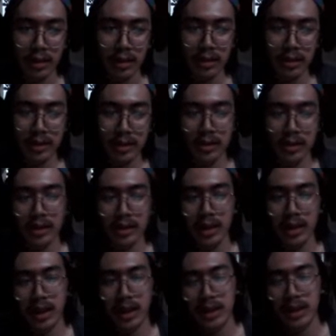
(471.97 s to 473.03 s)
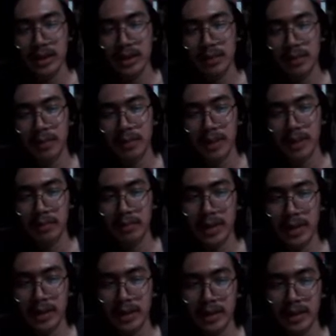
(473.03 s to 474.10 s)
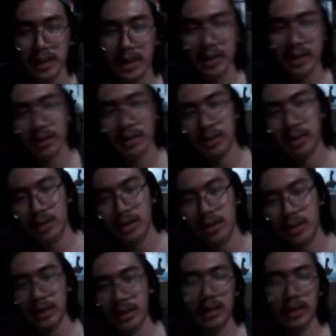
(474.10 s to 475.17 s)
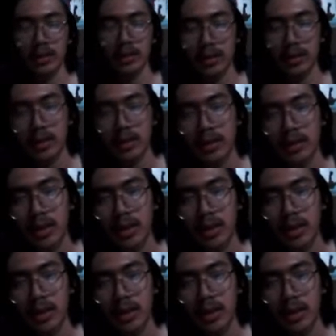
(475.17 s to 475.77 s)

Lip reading: also displayed by the XOR gate. So